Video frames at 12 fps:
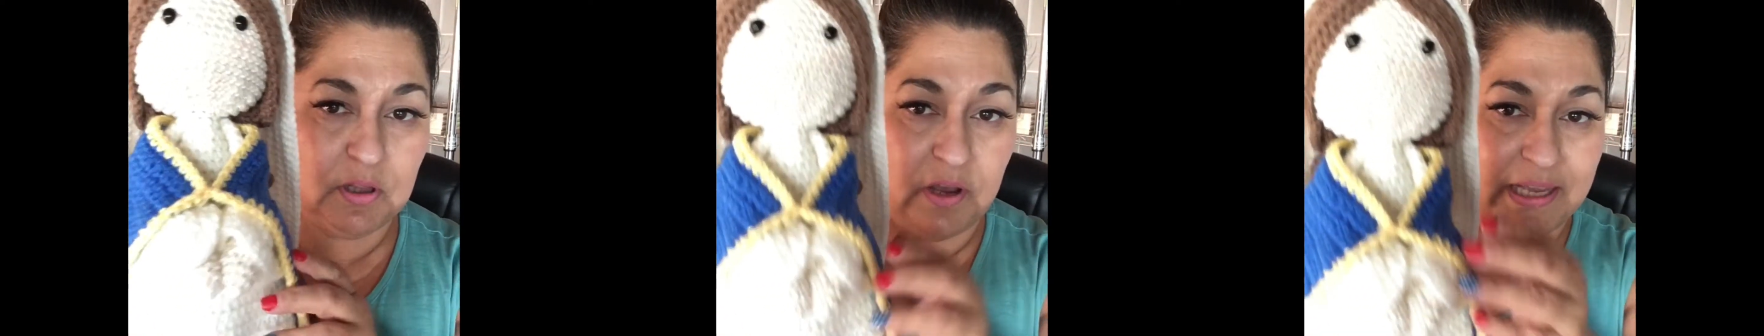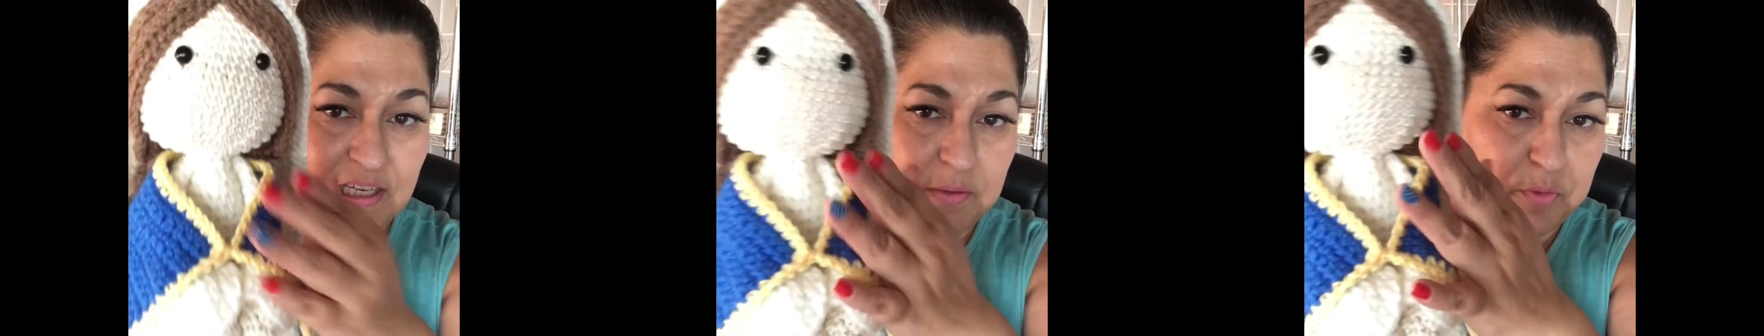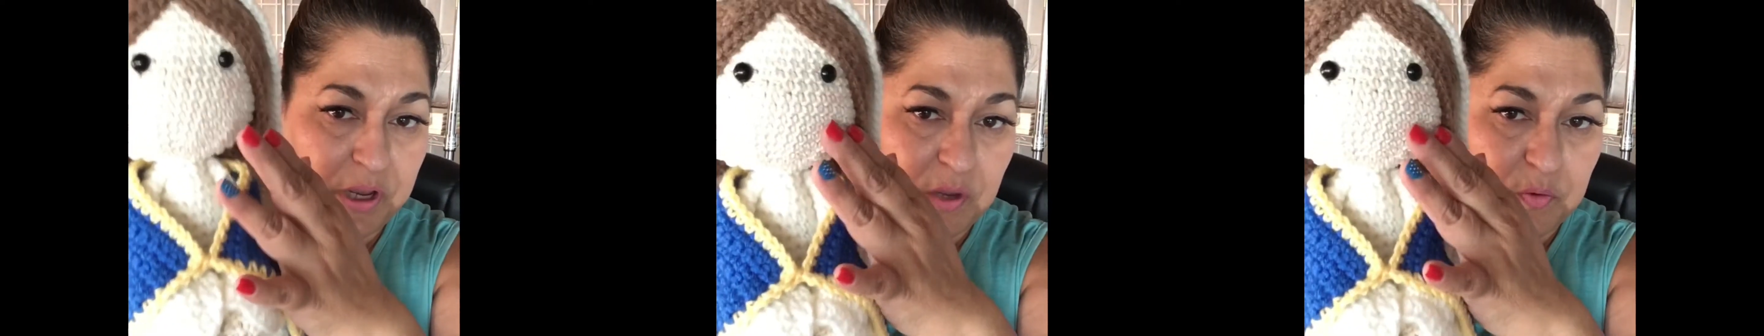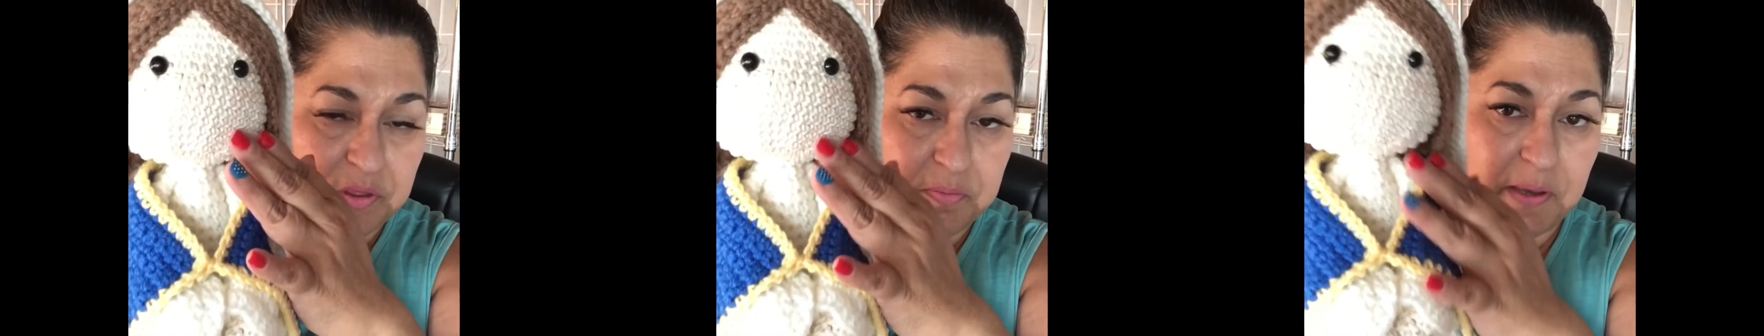I didn't bring it
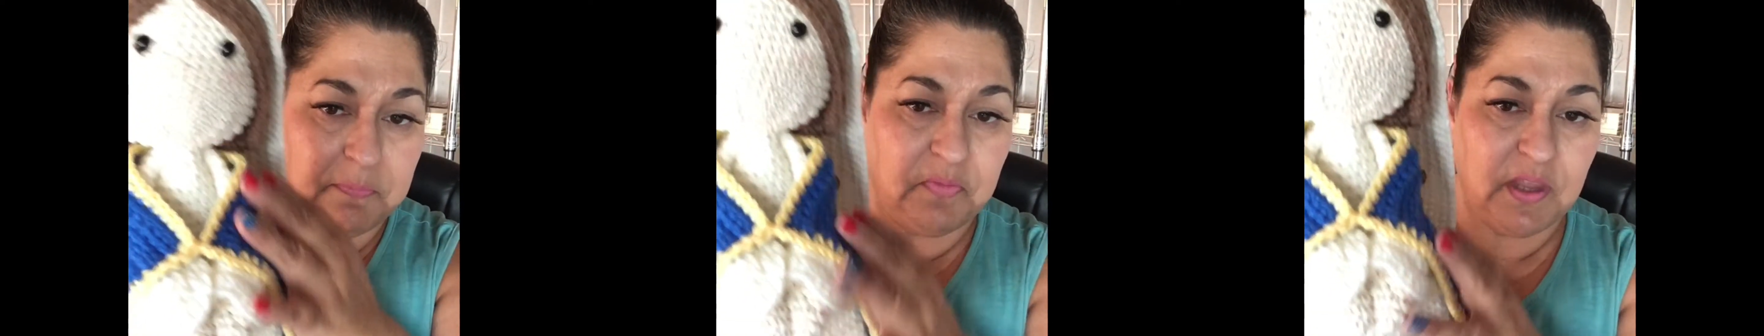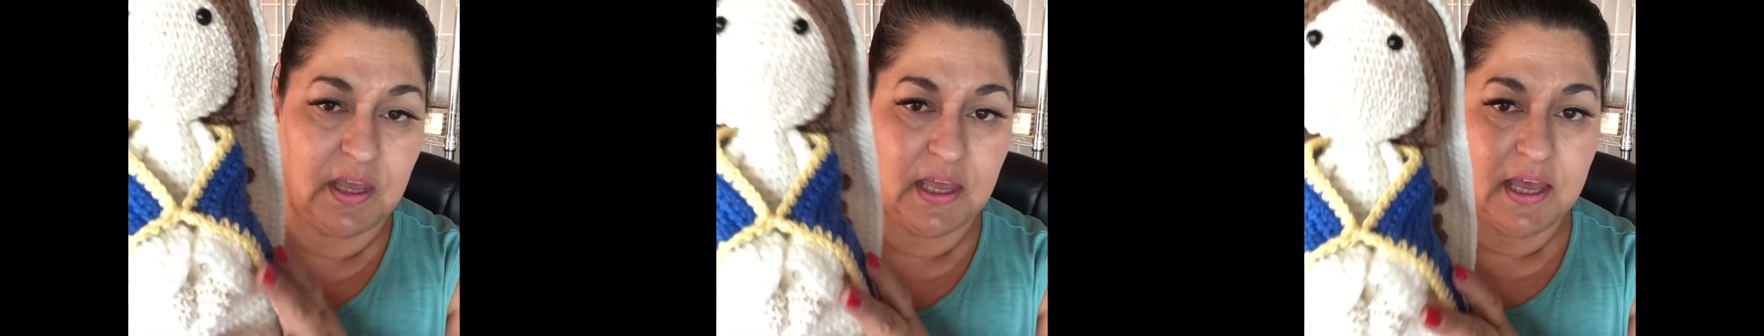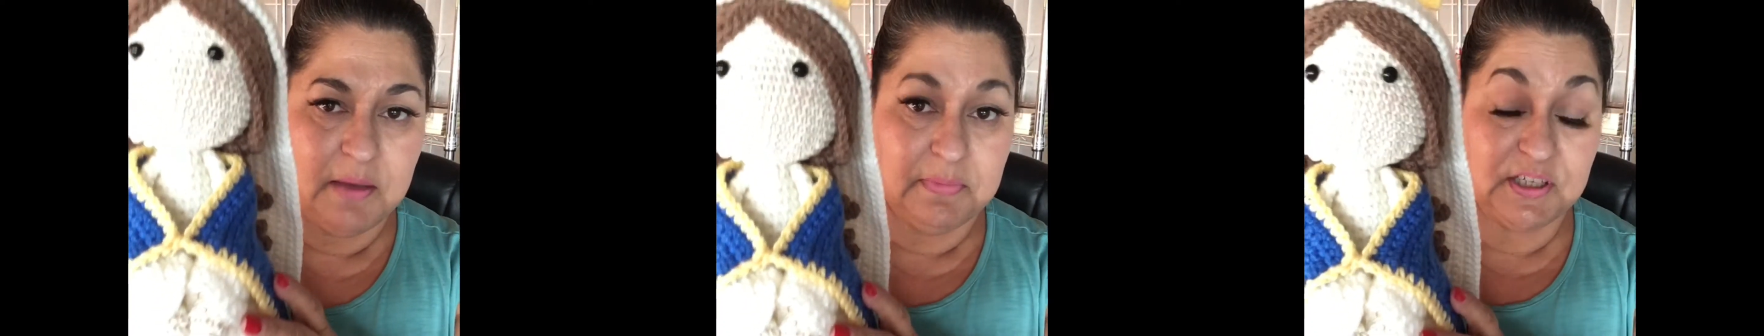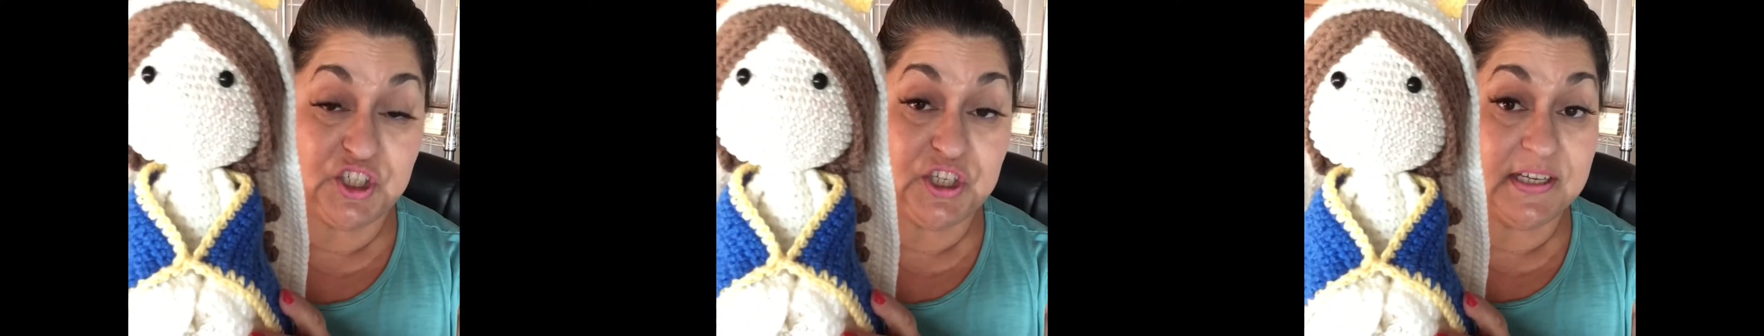with me, but
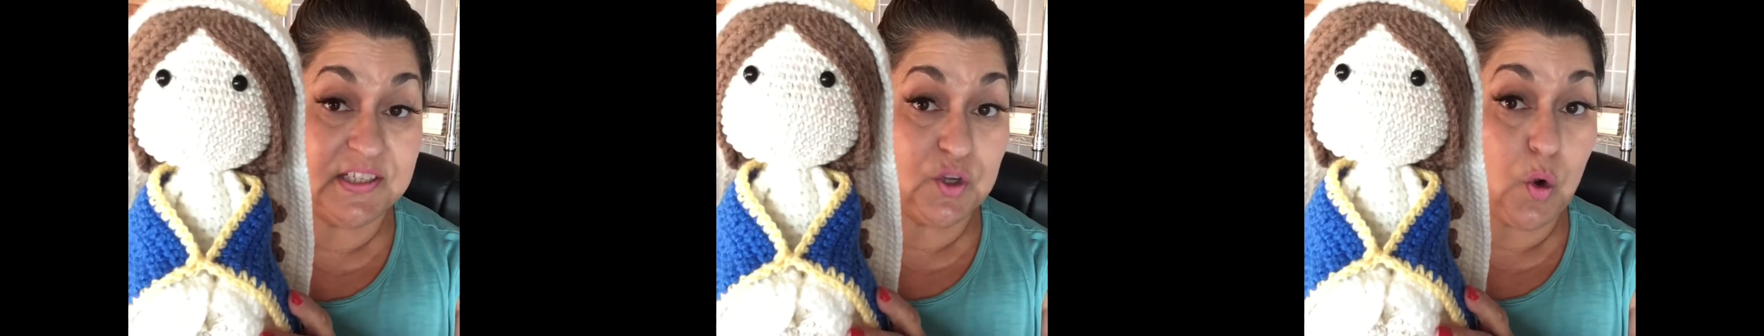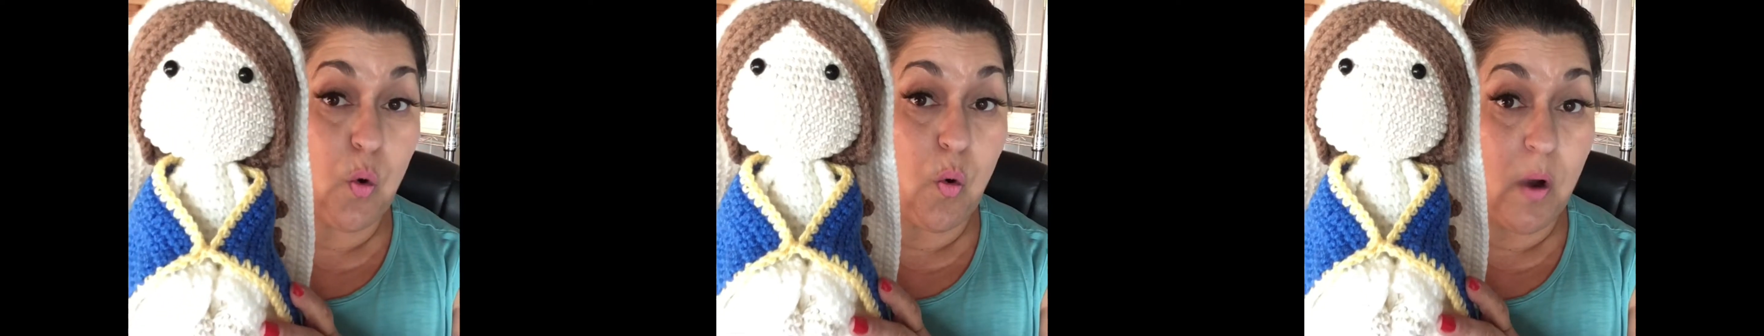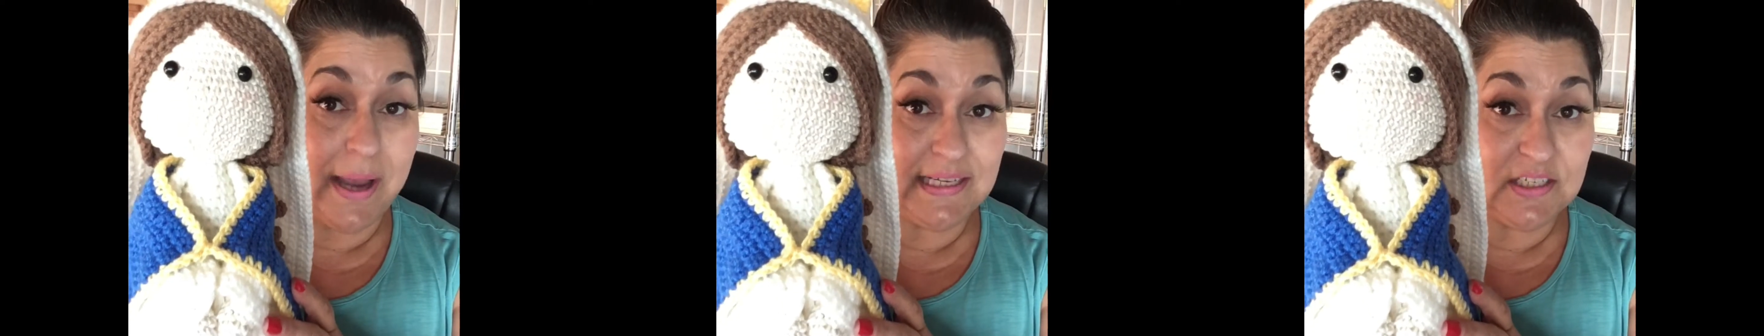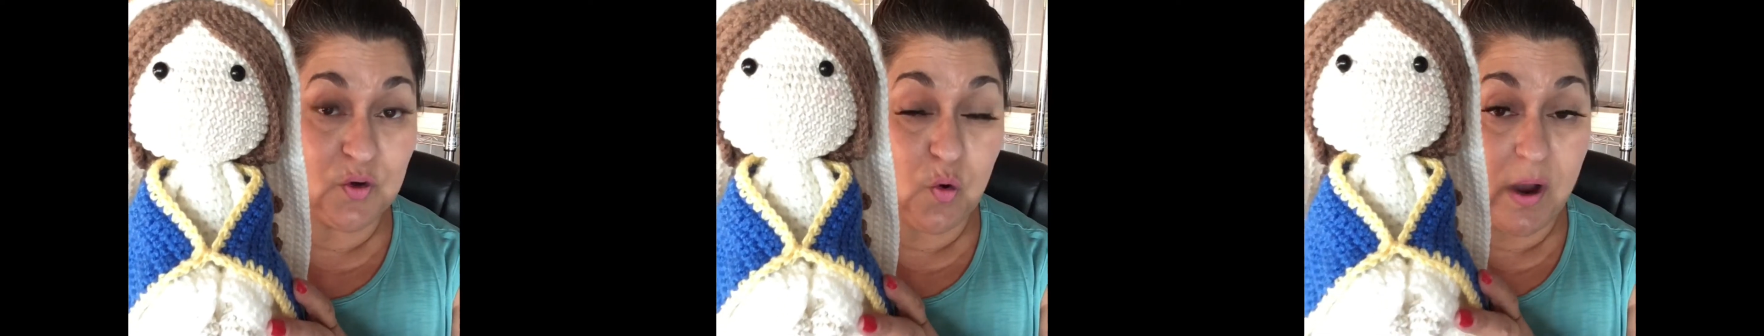she is quite
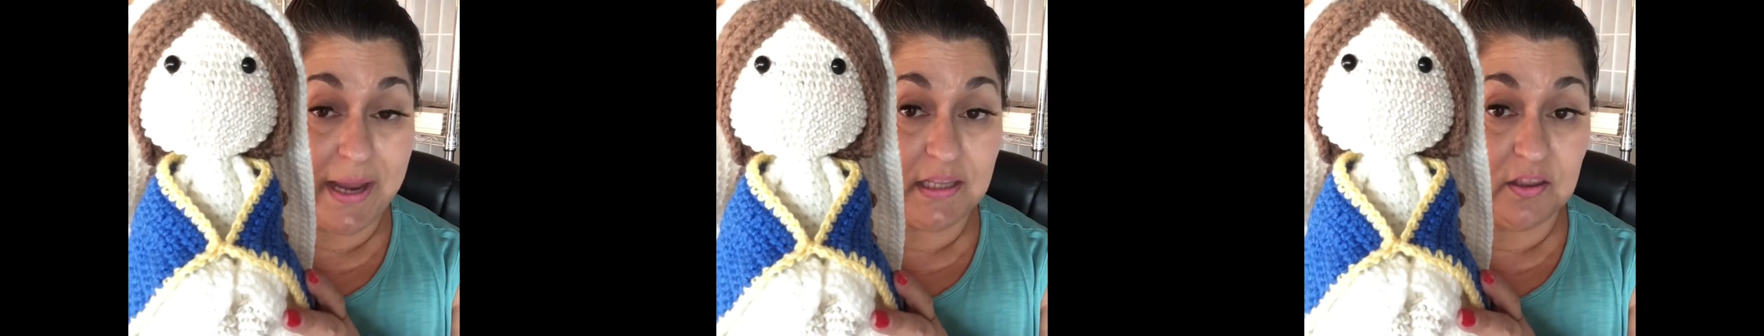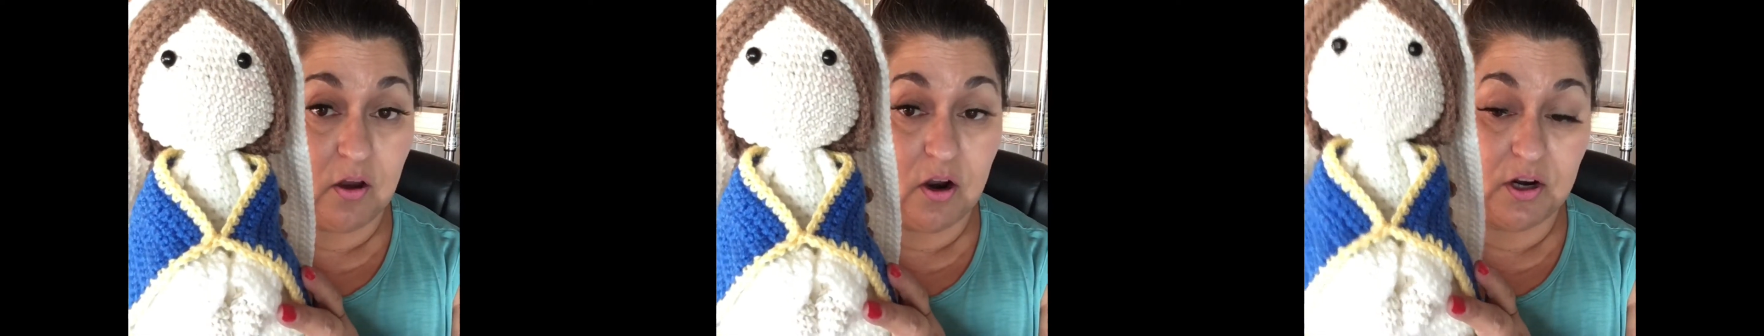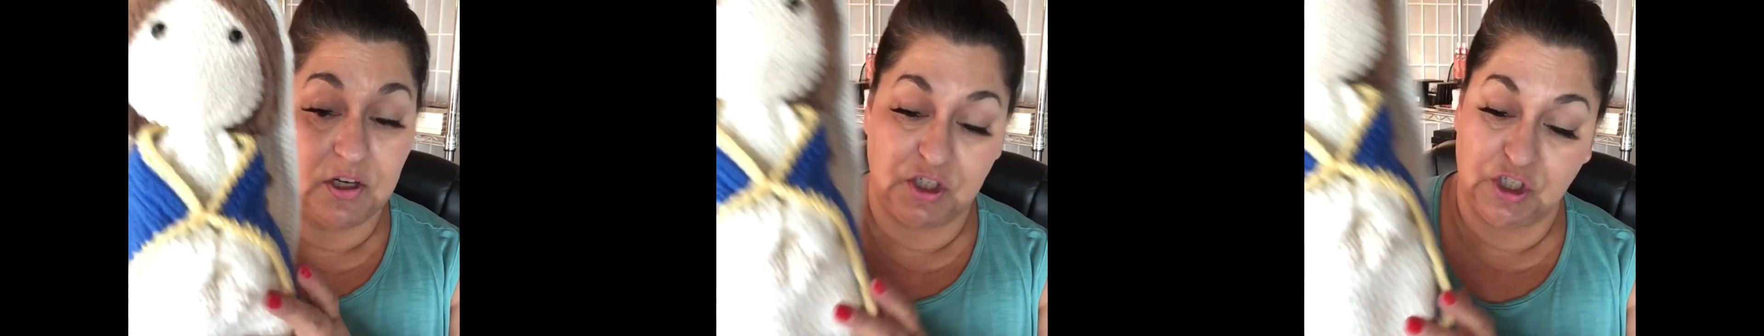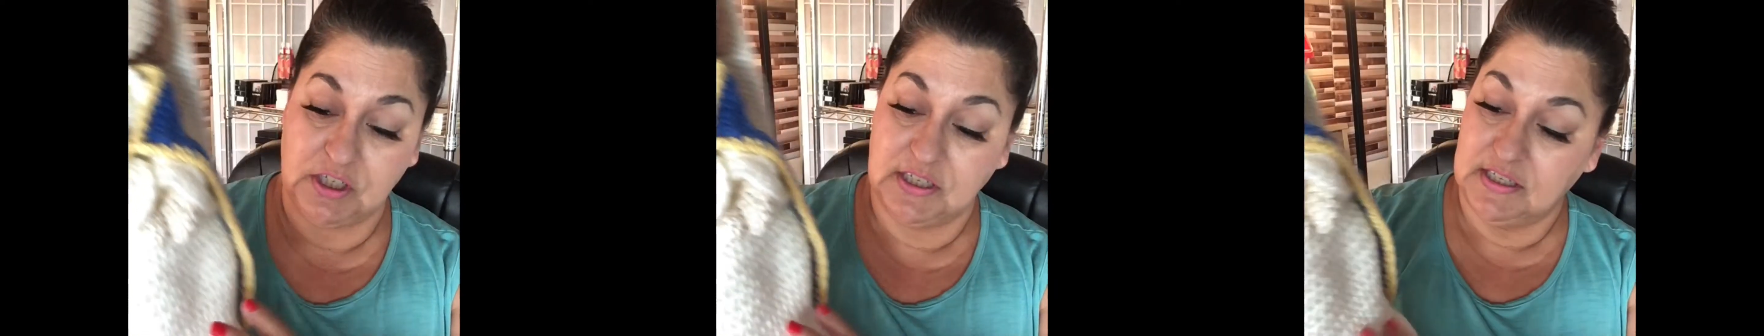large.